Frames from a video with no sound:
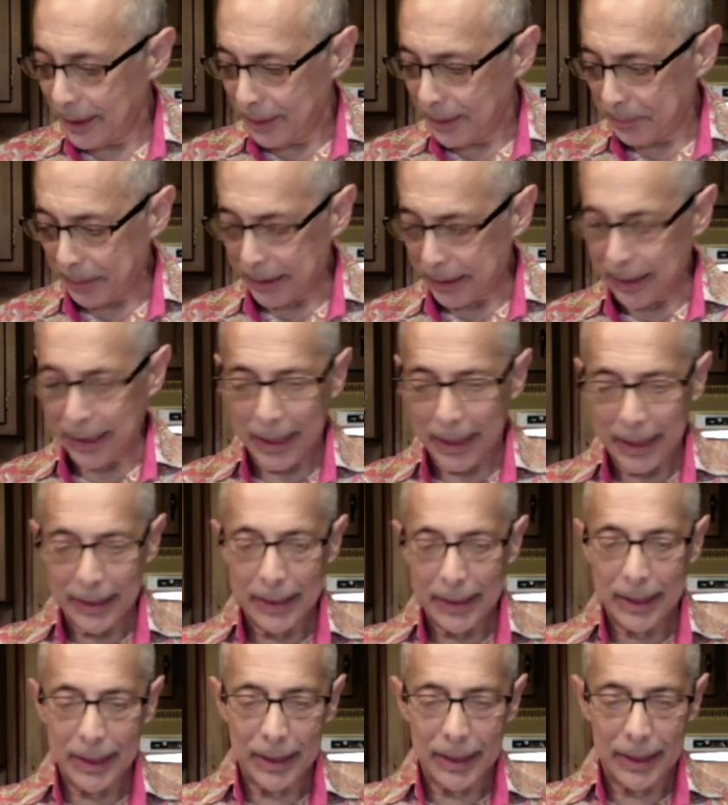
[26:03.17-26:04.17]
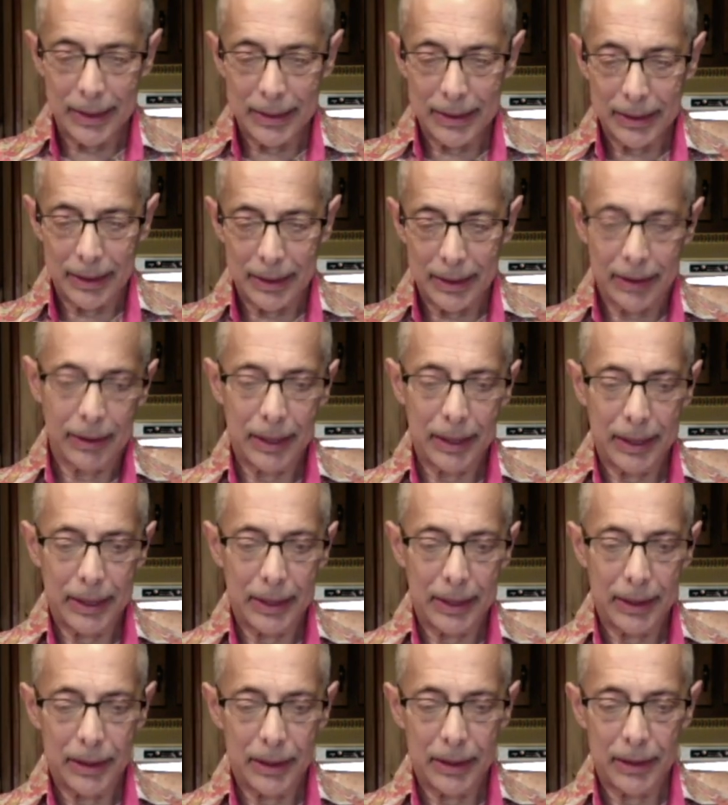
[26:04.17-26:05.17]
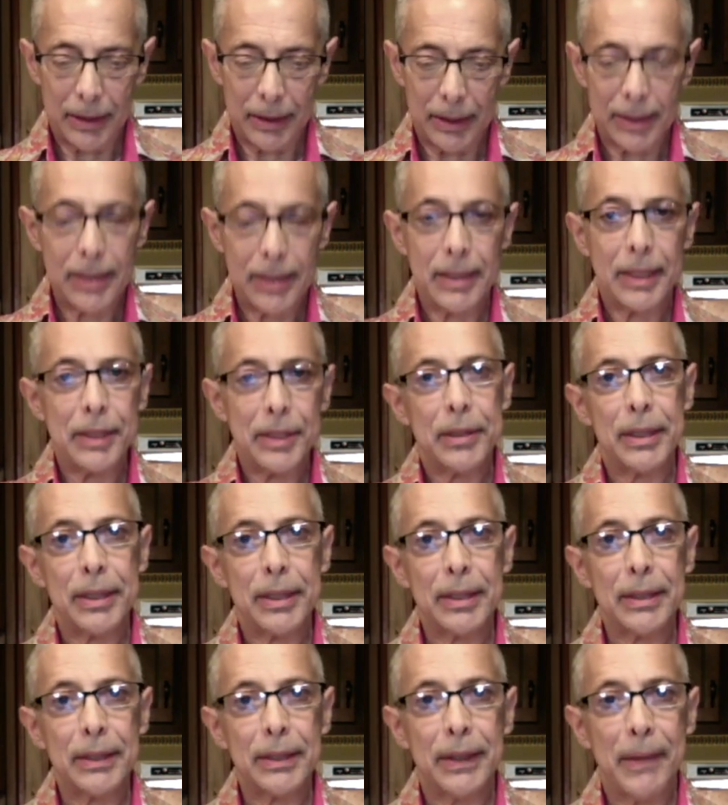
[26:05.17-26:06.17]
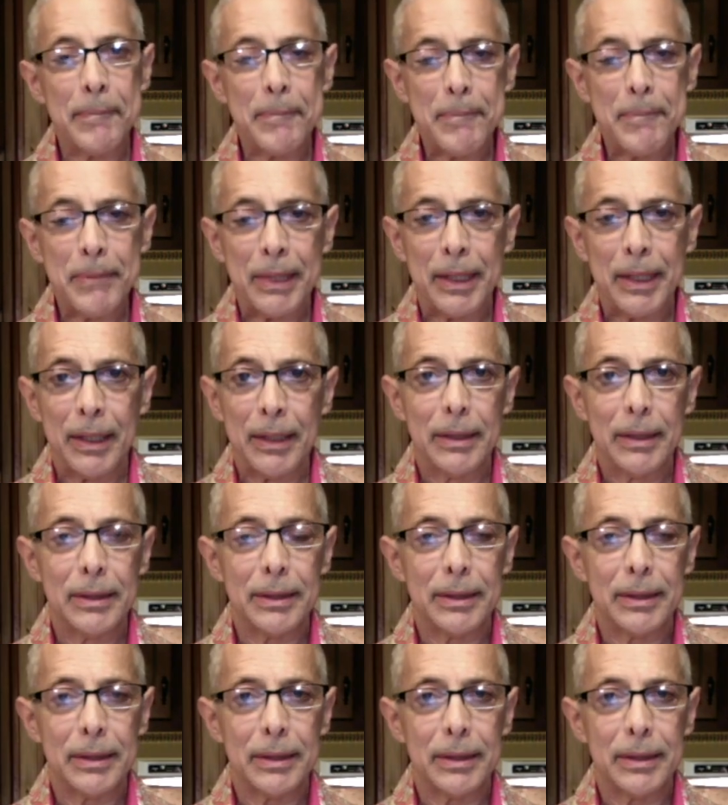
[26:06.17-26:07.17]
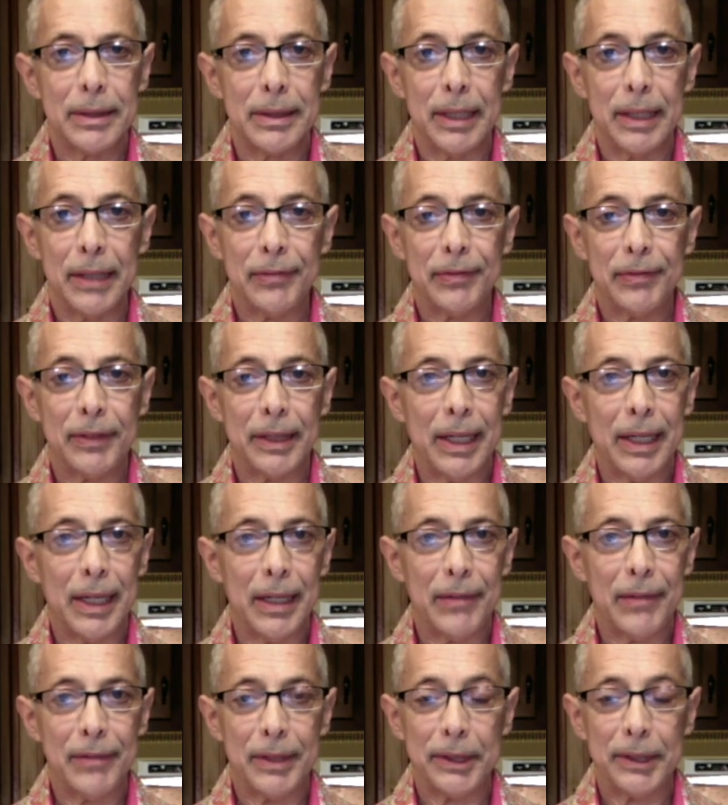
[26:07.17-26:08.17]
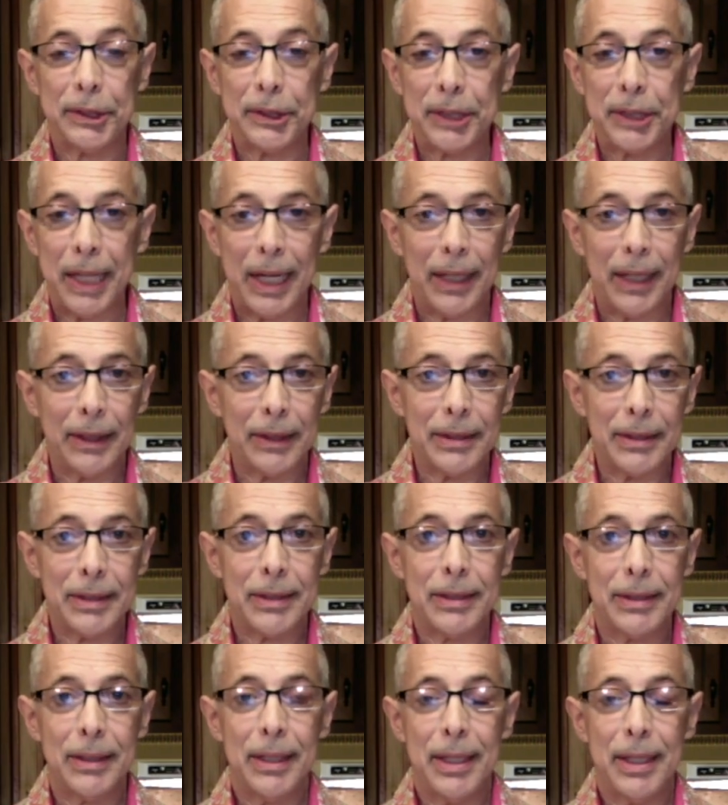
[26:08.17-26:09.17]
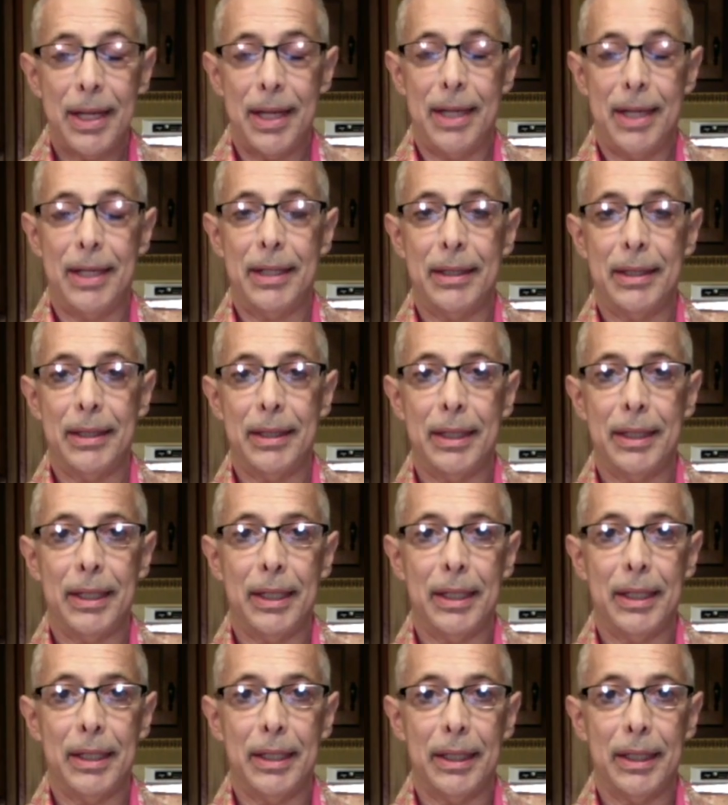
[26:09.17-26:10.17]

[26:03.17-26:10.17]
But the idea is to layer the citrus, definitely have the shallots and the